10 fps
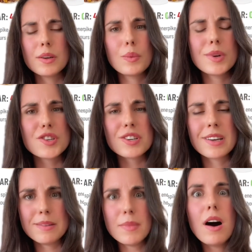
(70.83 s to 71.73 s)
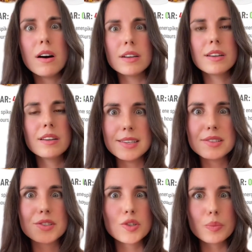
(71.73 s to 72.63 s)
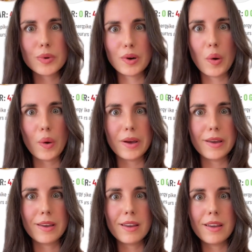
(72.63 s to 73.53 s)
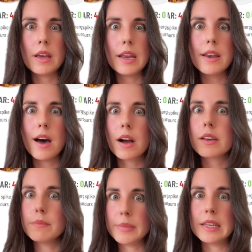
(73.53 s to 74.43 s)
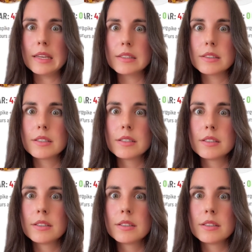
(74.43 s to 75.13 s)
Which, come on, it's super annoying and not convenient.